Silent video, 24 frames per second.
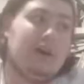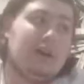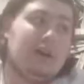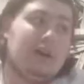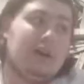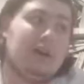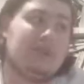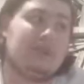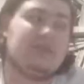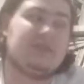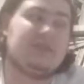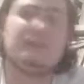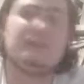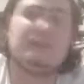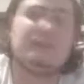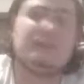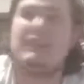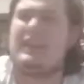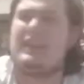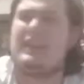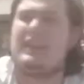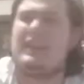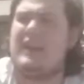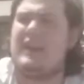Something
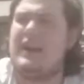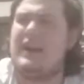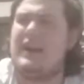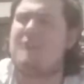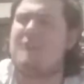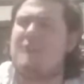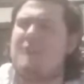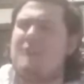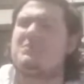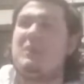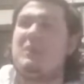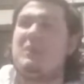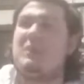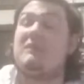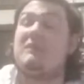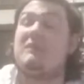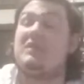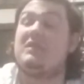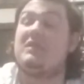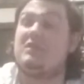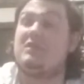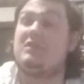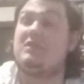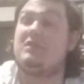like that. Spider-Man
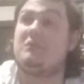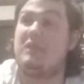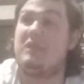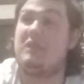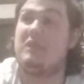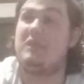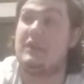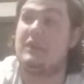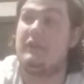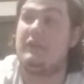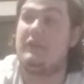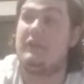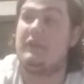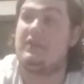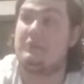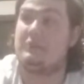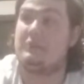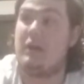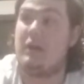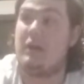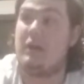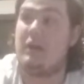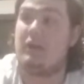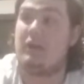2 would be a definite as
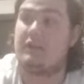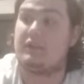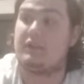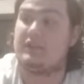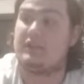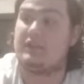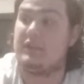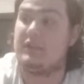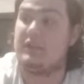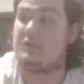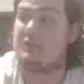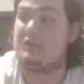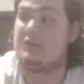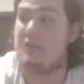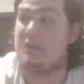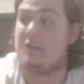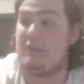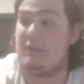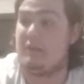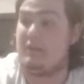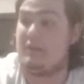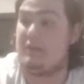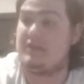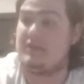well because I love
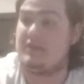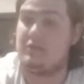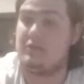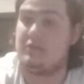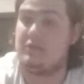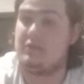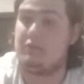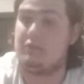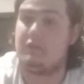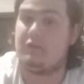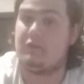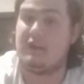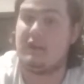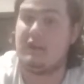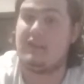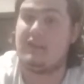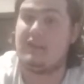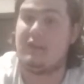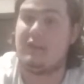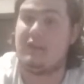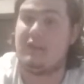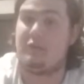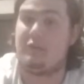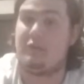Spider-Man 2, and I think
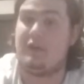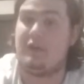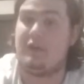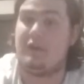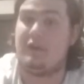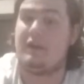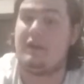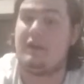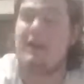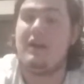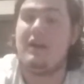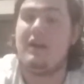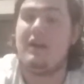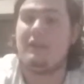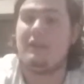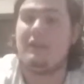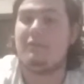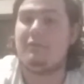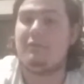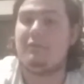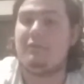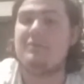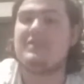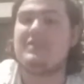
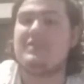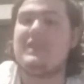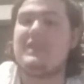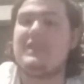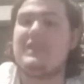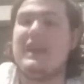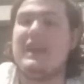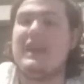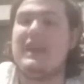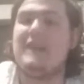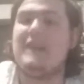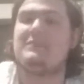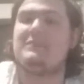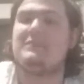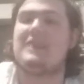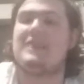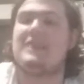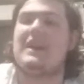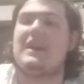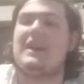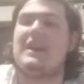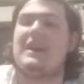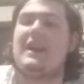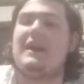mostly games
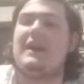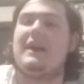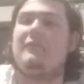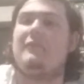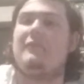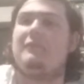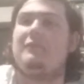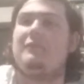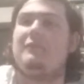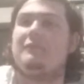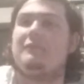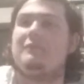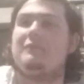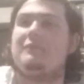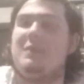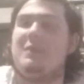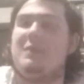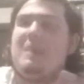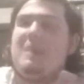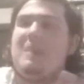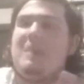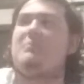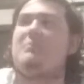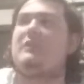that
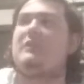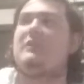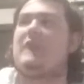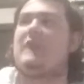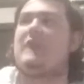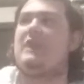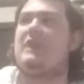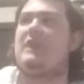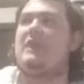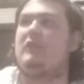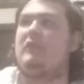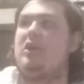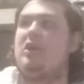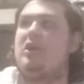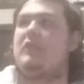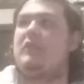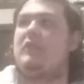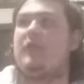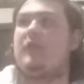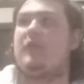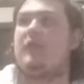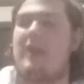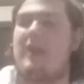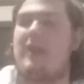people have kind of long
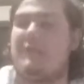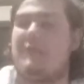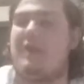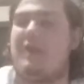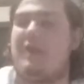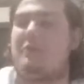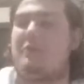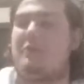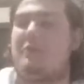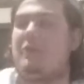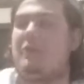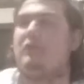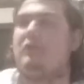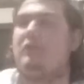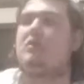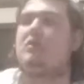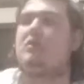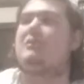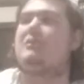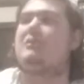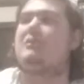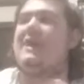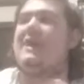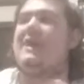forgot about, but will
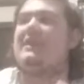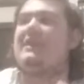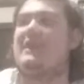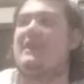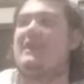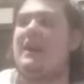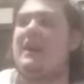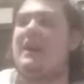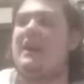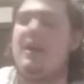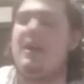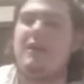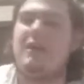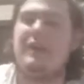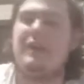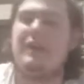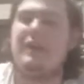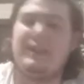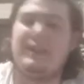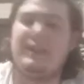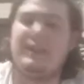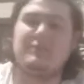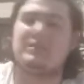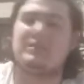look back and like, oh hey,
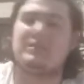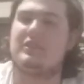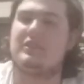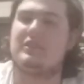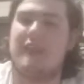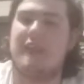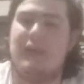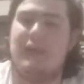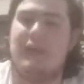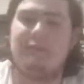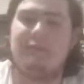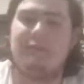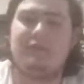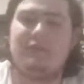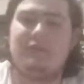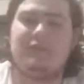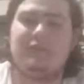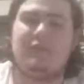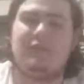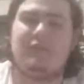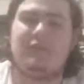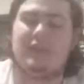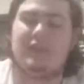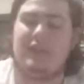that was a good game. That was a
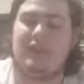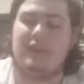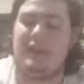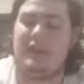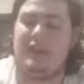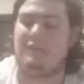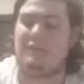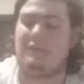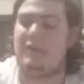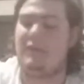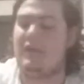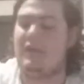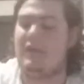fun game.